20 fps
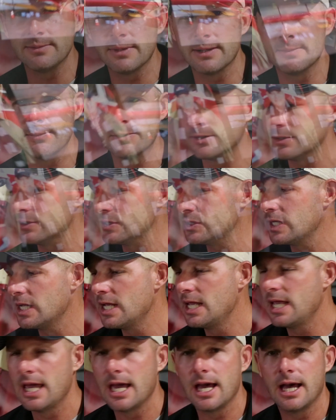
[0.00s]
members,
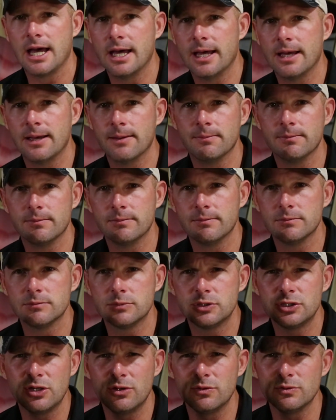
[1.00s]

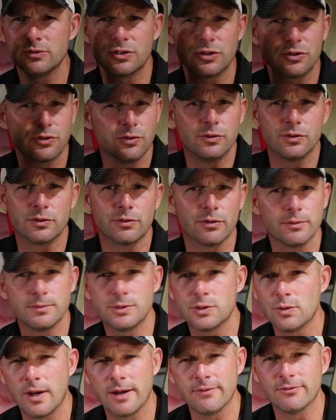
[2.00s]
show school groups,
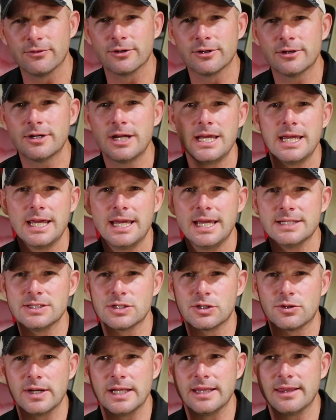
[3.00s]
whoever. It's a
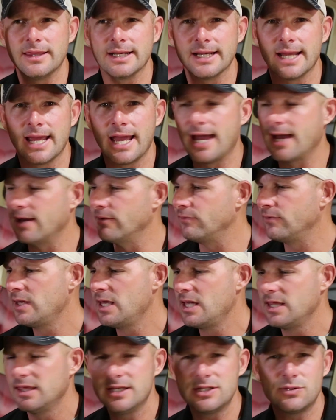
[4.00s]
great thing to have.
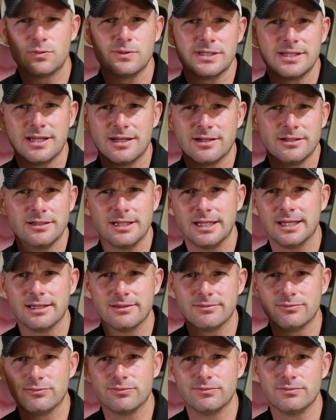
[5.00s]
This was done on like
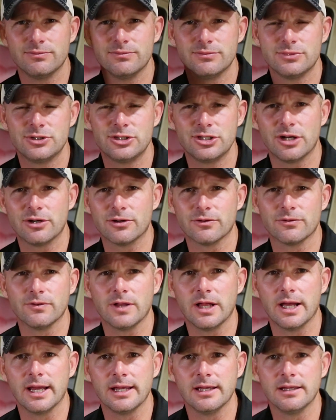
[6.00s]

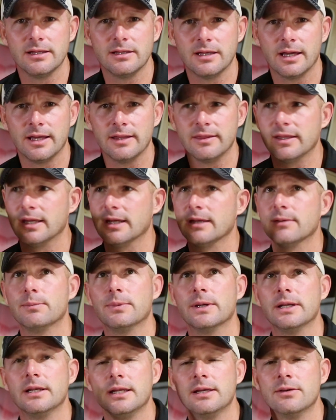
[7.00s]
Shutterfly, I think,
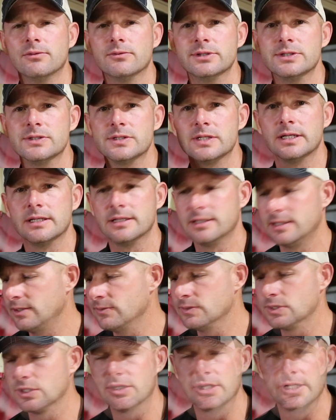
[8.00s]
but it was a
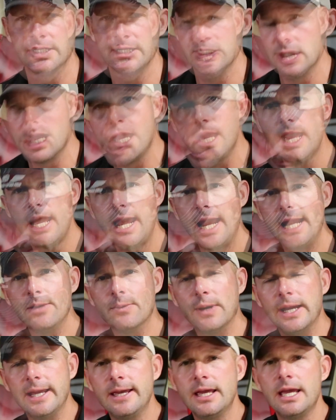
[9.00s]
good addition.
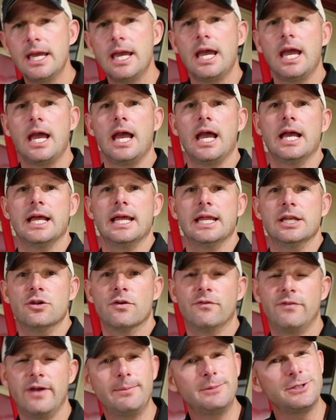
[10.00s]
Anyway,
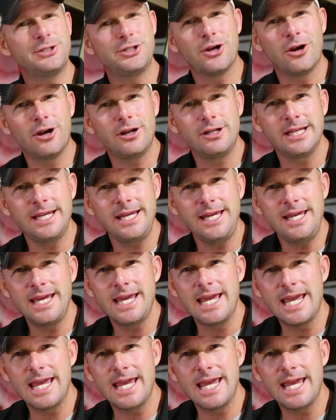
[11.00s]
November Charlie,